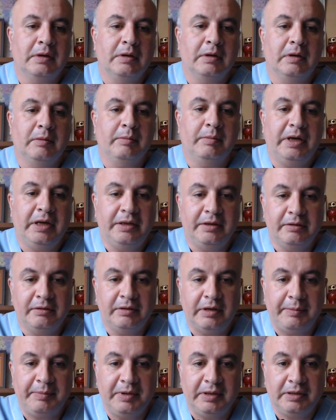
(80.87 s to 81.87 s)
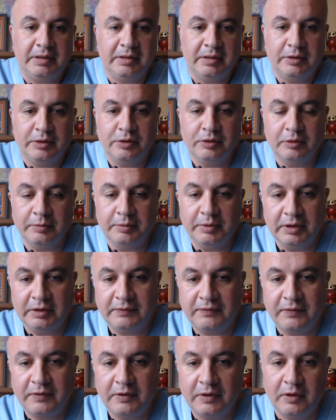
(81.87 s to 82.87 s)
by the rapid turbulent
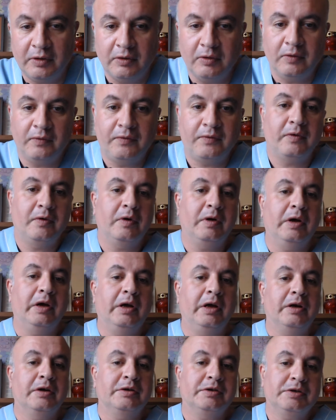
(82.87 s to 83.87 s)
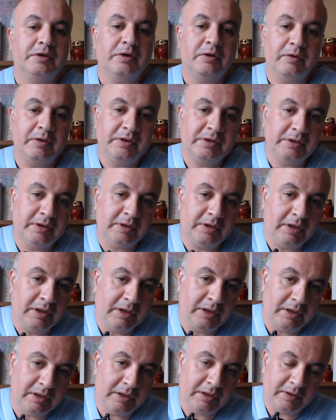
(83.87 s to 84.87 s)
flow of air
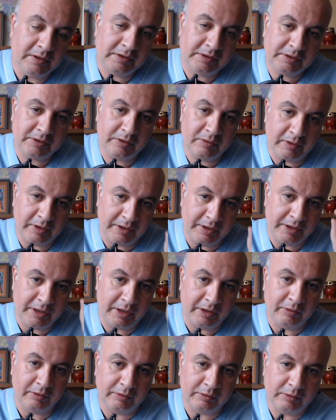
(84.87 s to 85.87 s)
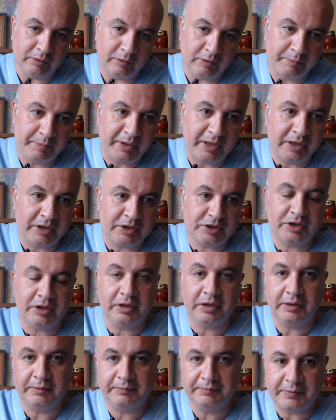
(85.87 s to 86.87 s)
through a narrowed or
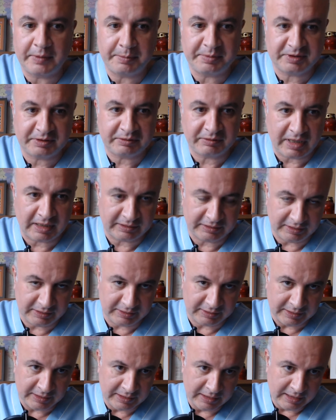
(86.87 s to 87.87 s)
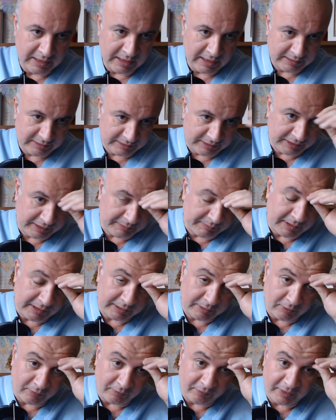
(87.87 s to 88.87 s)
partially obstructed
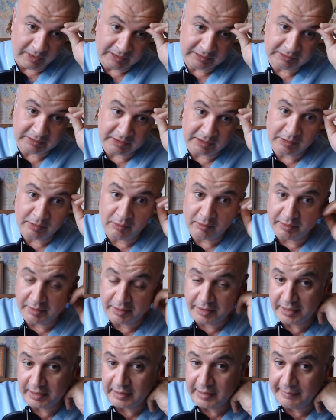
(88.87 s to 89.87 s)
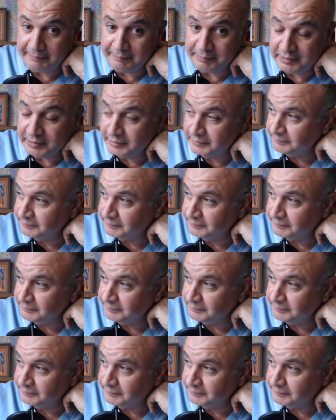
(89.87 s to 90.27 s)
segment of extrathoracic upper